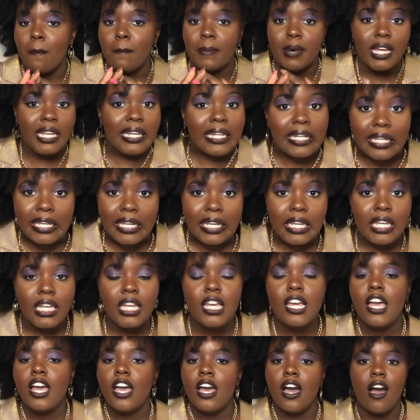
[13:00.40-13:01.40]
money,
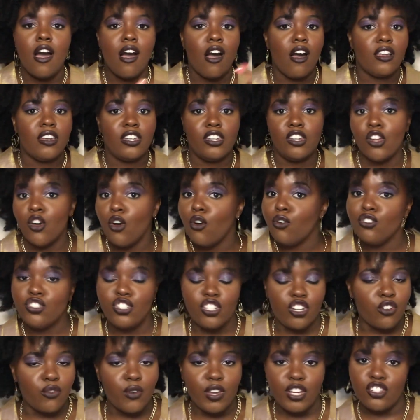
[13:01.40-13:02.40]
no
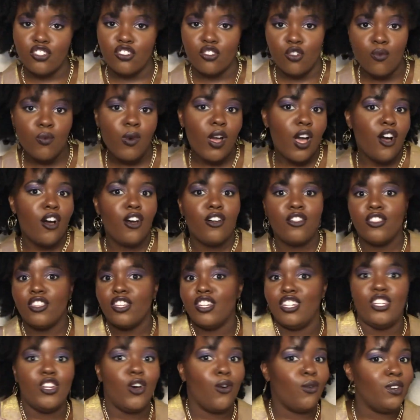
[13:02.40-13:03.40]
generational wealth,
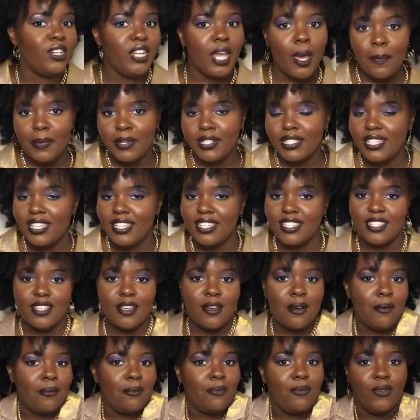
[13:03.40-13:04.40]
no
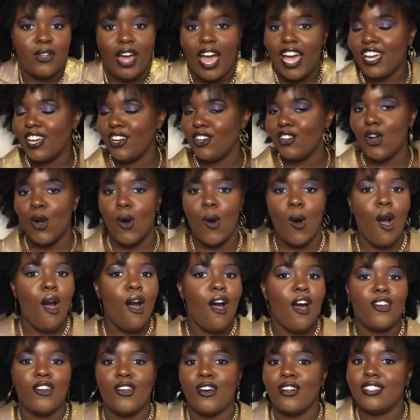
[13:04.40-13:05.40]
nepotism. I could go
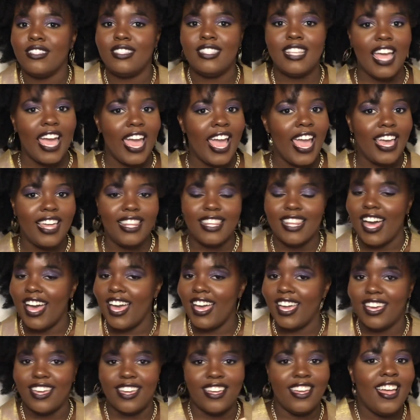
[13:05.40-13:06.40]
on all day.
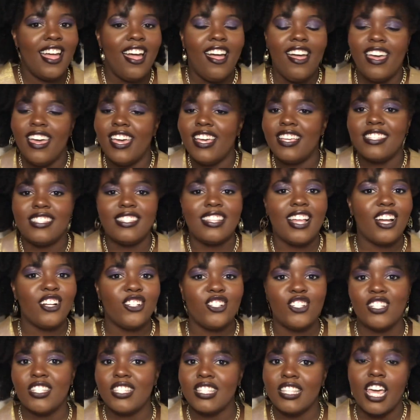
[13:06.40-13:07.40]
Like, it's not
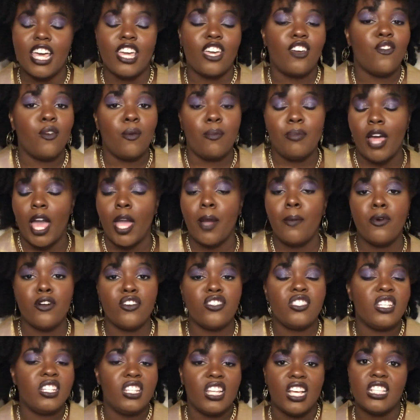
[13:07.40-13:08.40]
just like if a Black
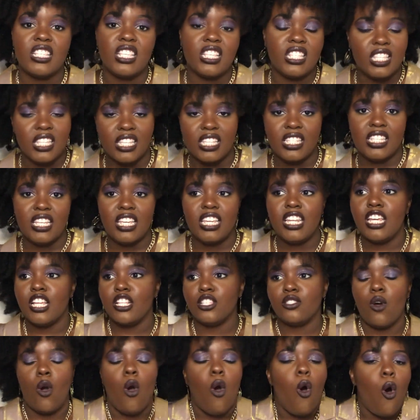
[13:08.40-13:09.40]
person doesn't succeed,
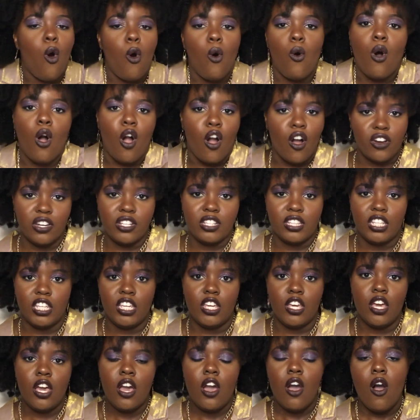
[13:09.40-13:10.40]
it's
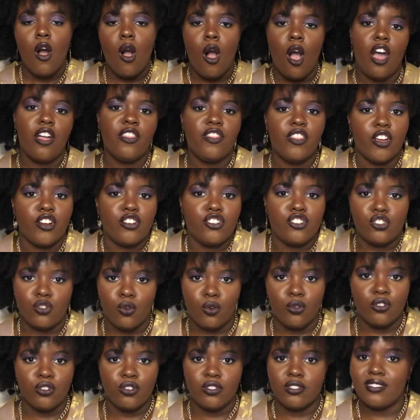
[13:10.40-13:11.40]
wholeheartedly on their
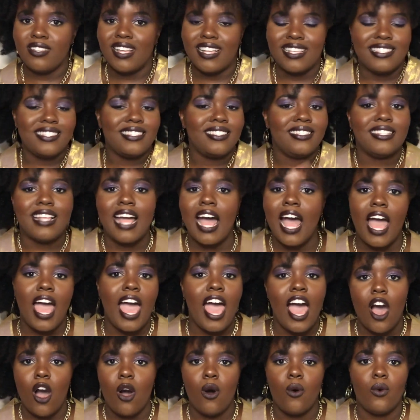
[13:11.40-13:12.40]
shoulders. That's not
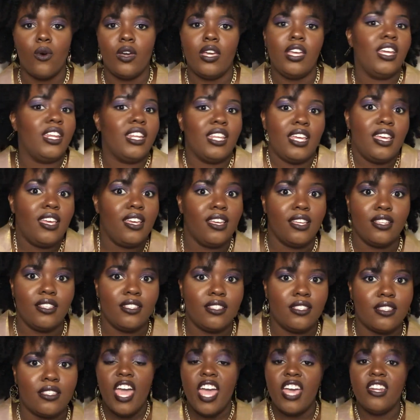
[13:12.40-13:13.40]
how it
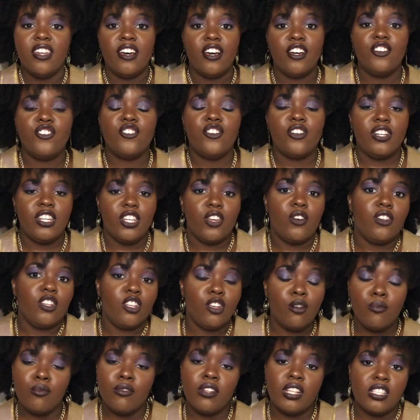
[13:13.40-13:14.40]
is. And under
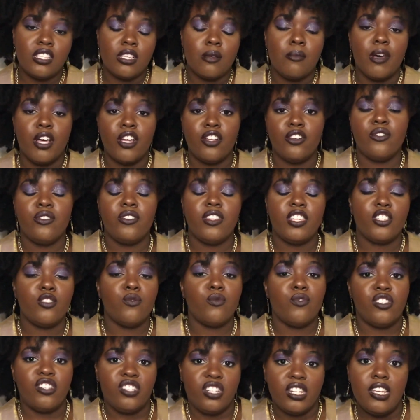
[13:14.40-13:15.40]
neoliberalism, under this
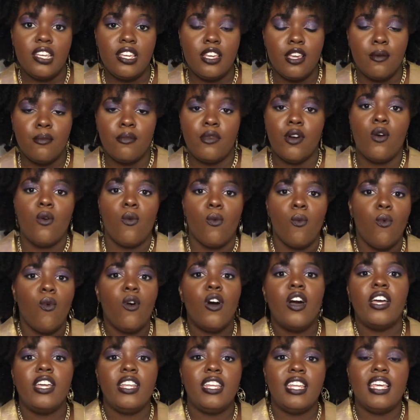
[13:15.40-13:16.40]
regime,
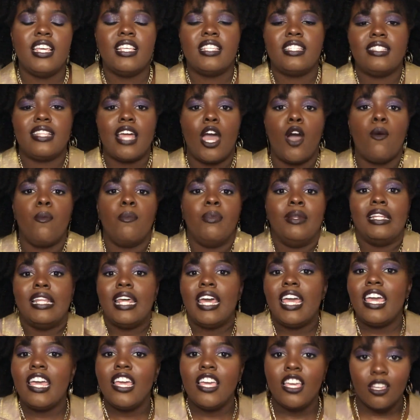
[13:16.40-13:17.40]
one is now
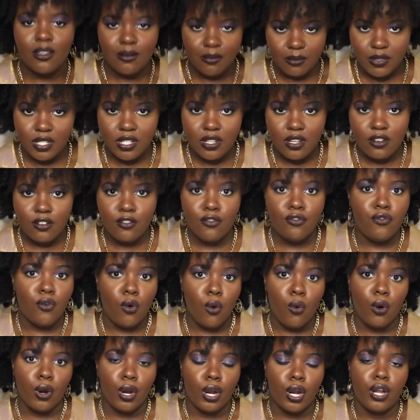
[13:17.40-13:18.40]
blamed
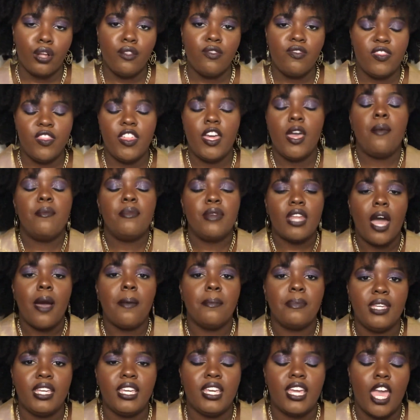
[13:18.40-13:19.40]
for them not
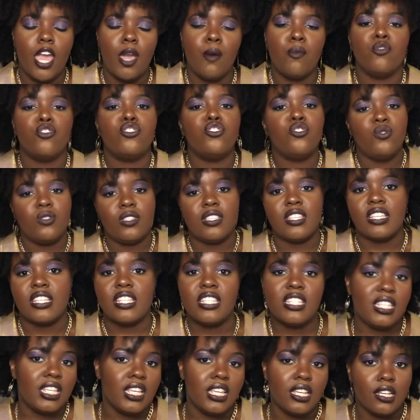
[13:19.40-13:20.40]
being able to
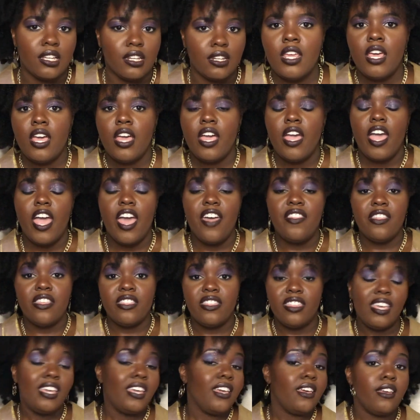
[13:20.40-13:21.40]
succeed. And the
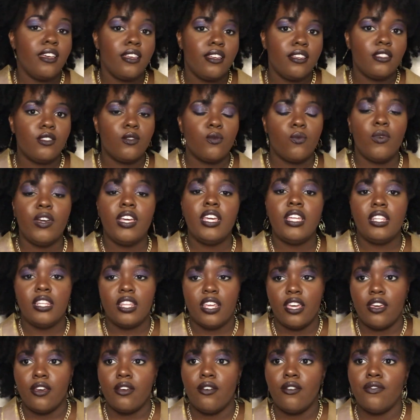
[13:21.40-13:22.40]
thing is, we
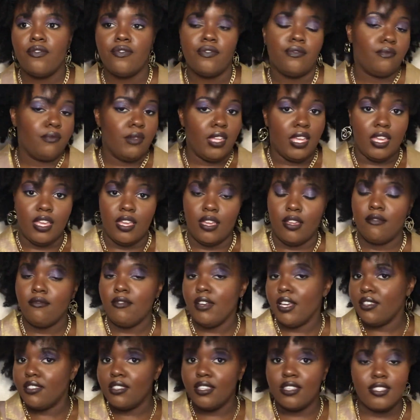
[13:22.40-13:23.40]
live in
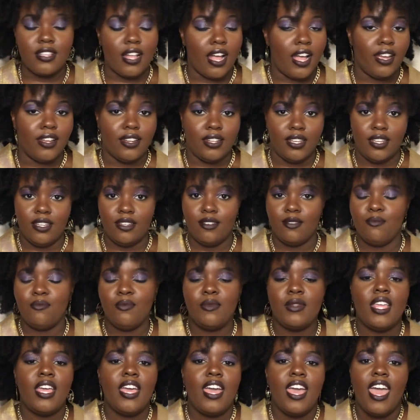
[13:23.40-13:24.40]
a society
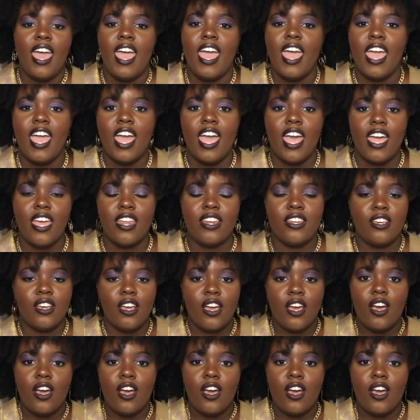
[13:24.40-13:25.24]
and,